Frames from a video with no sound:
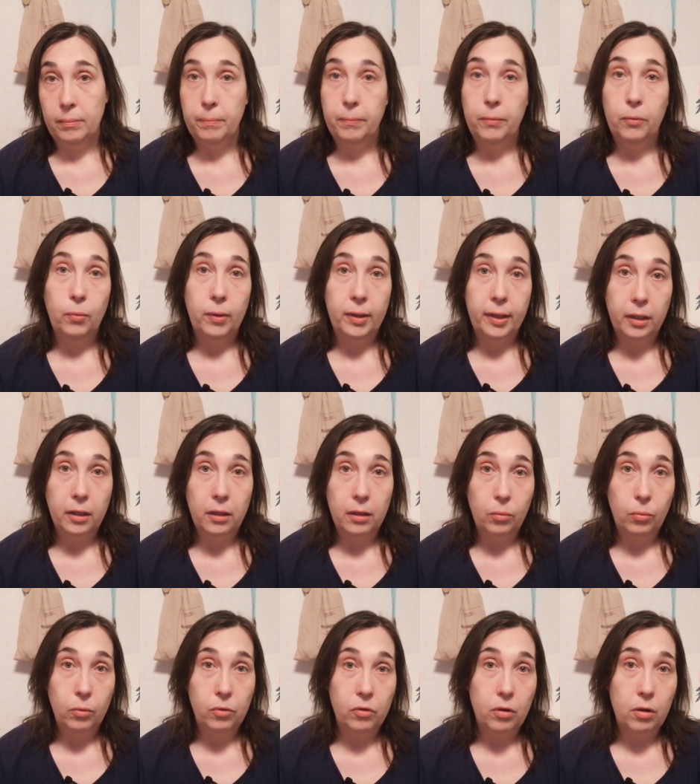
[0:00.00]
But when I
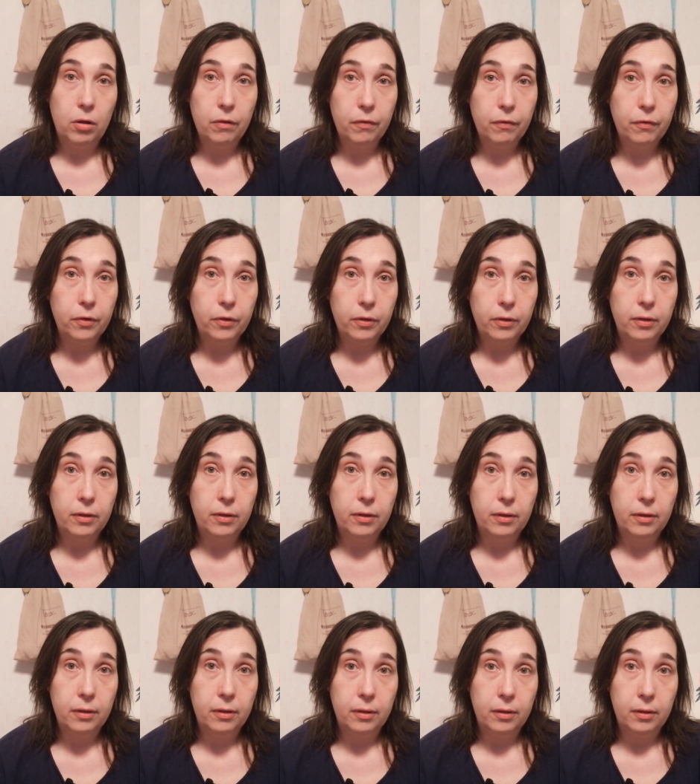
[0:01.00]
was offered,
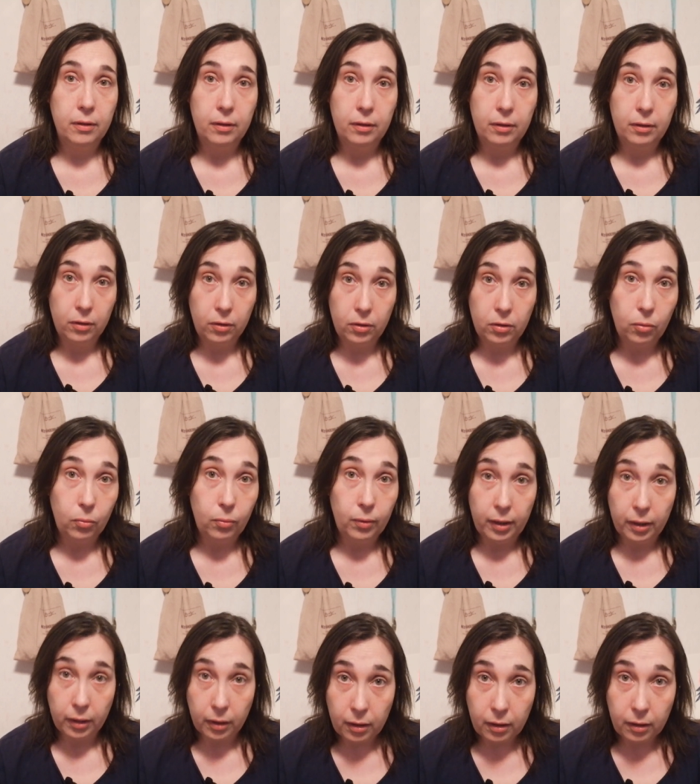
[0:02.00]
you know, when
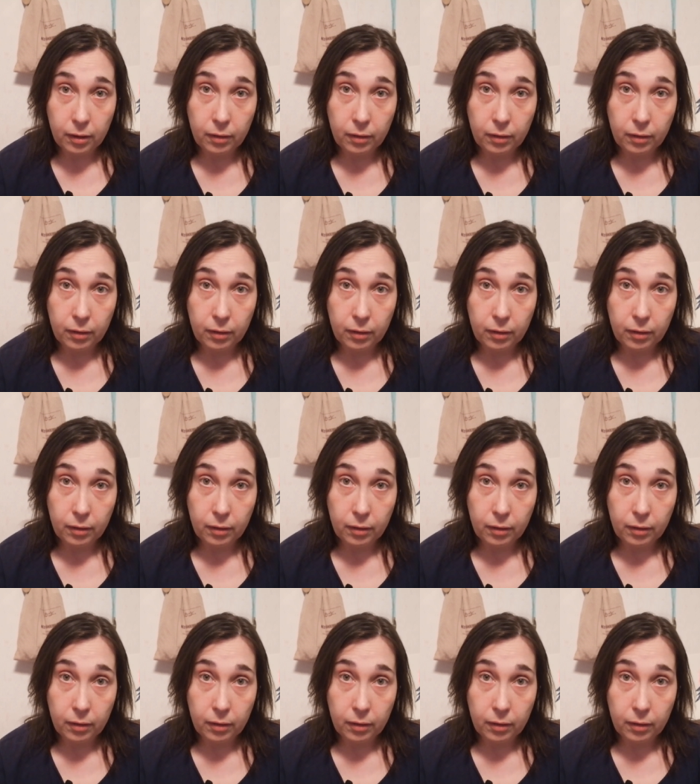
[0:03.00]
I